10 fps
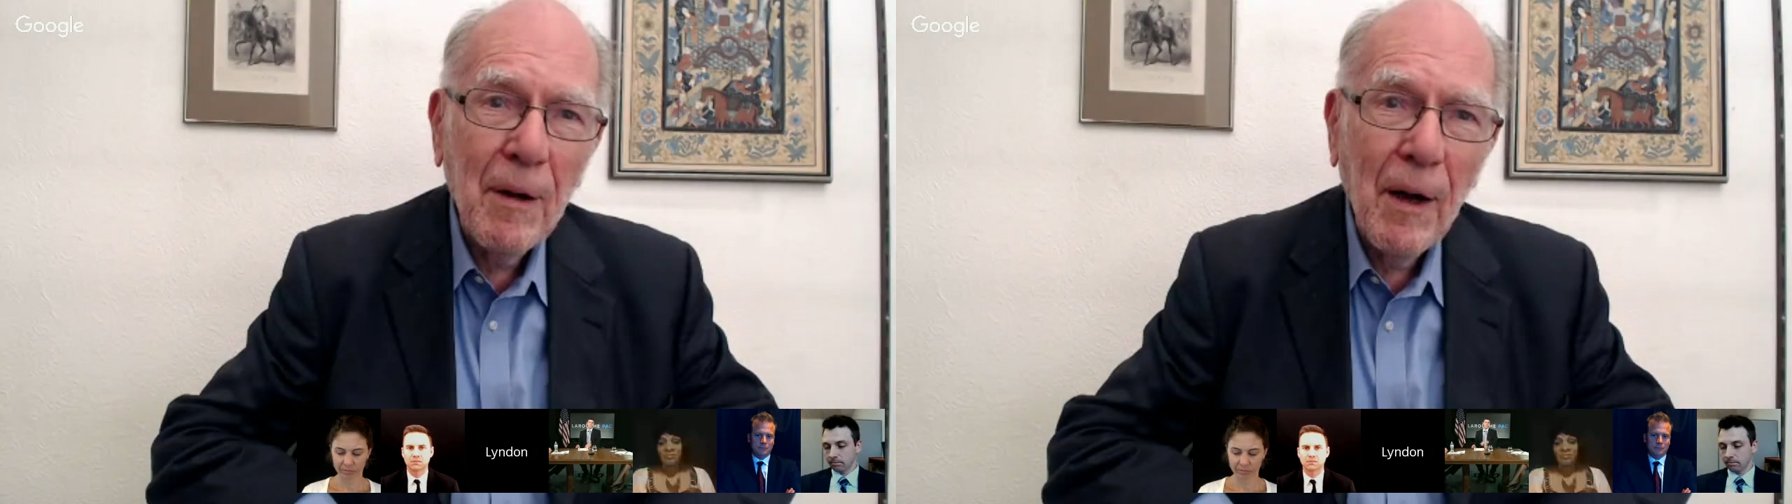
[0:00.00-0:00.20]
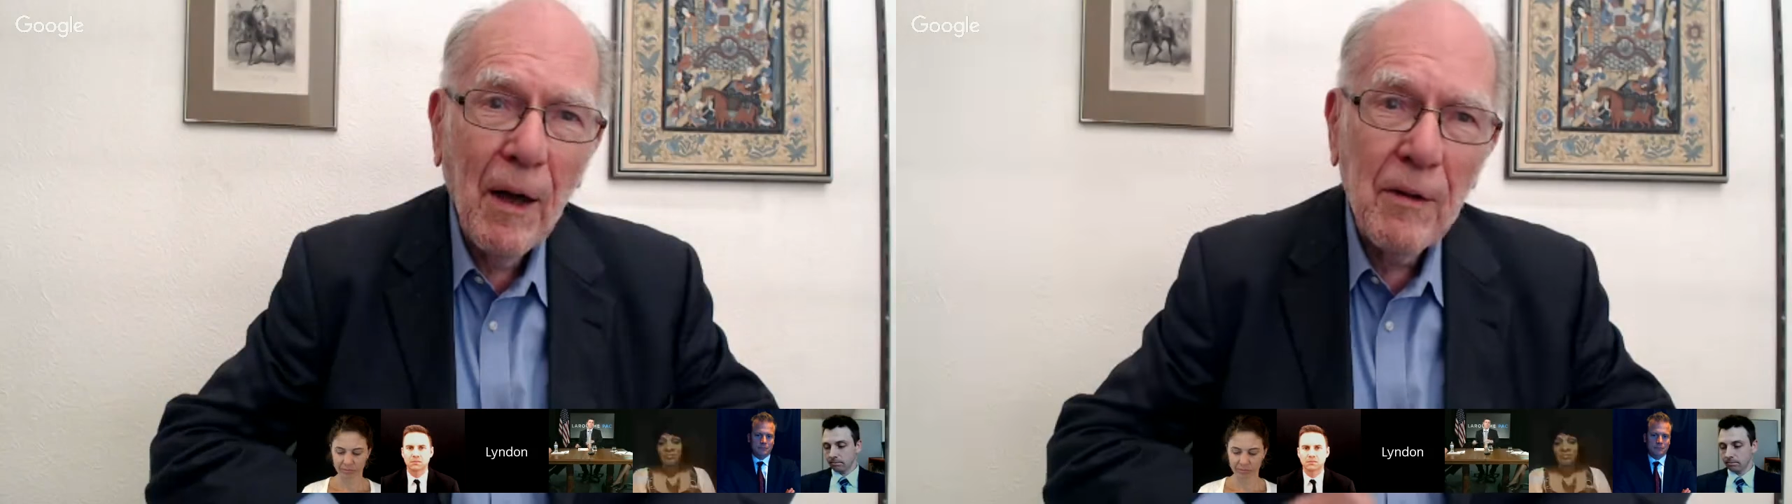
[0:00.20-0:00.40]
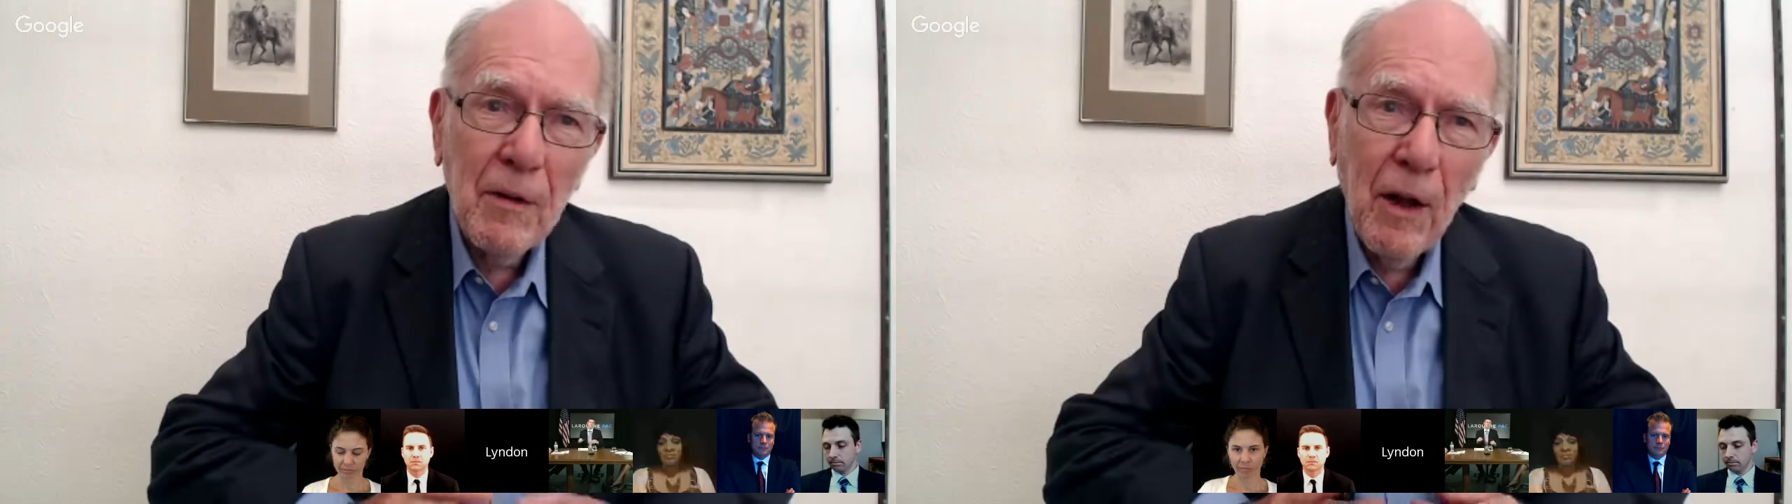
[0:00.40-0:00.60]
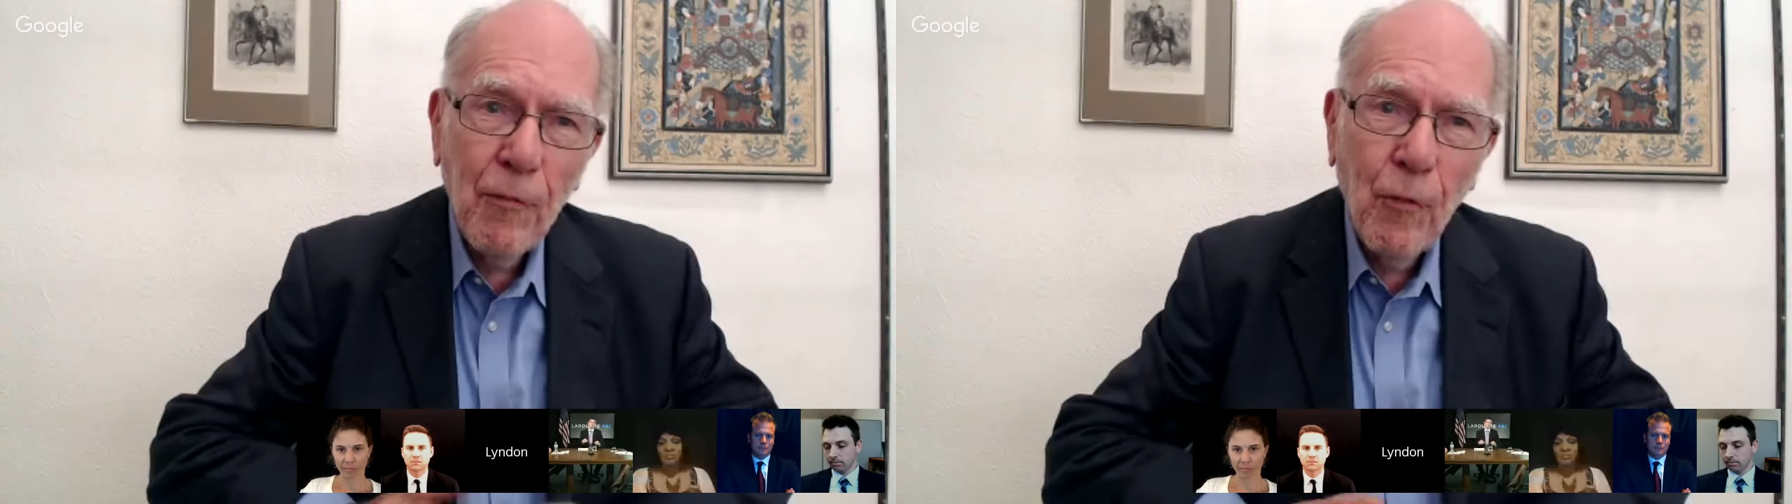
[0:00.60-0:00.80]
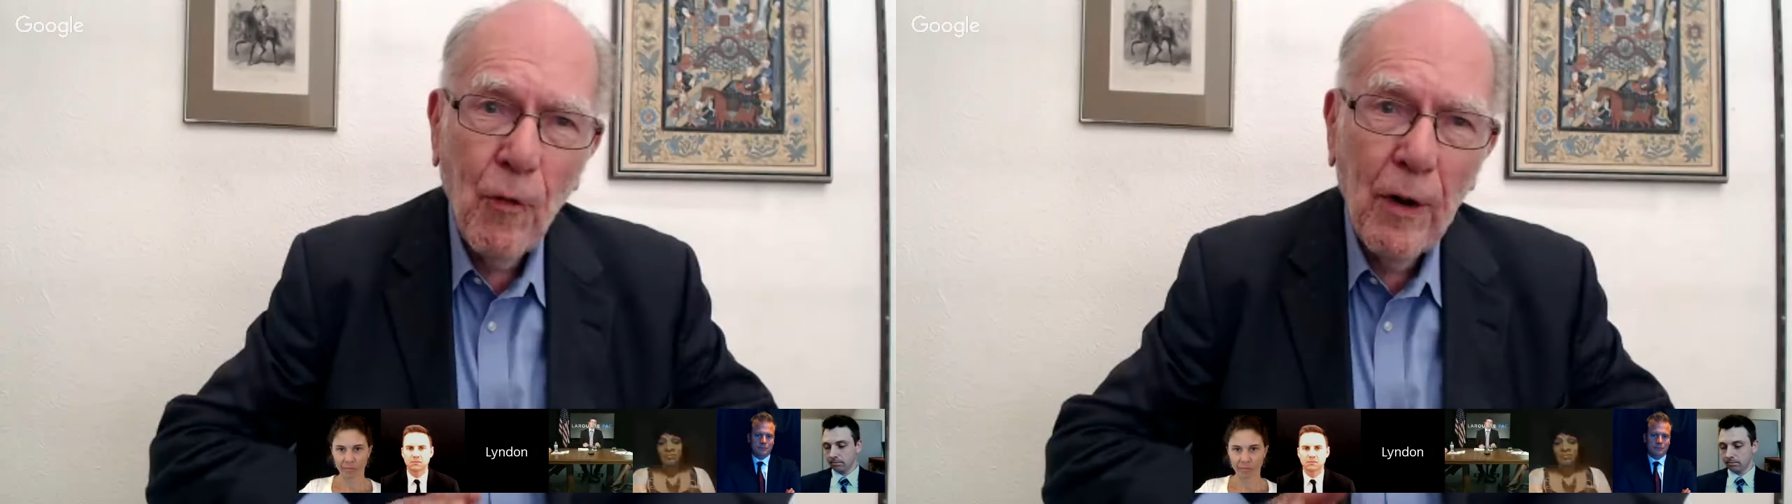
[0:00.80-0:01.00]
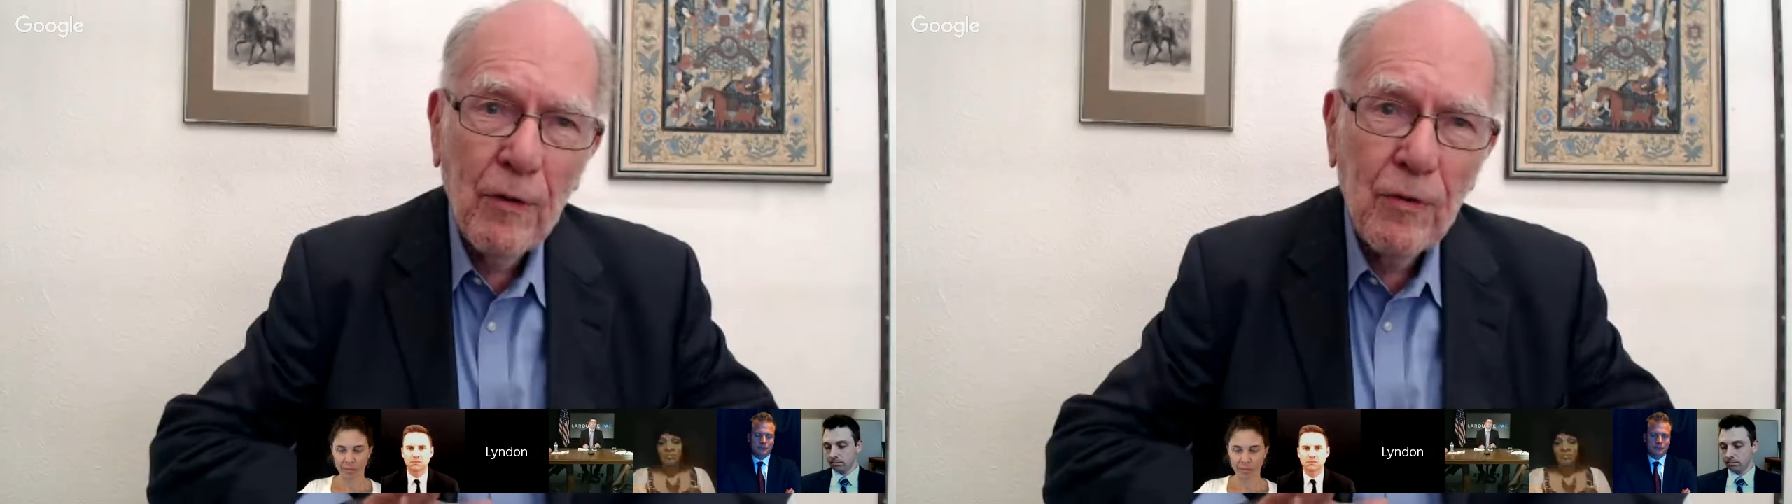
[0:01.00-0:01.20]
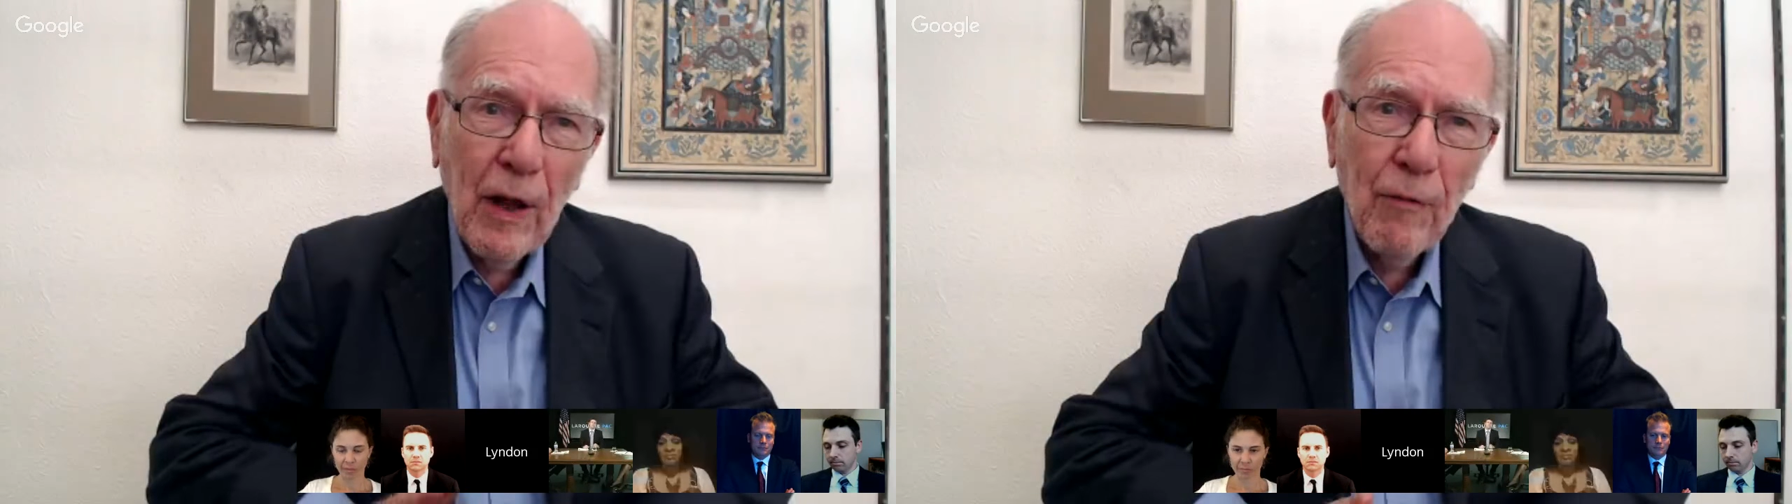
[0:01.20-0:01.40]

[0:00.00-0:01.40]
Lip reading: And therefore, instead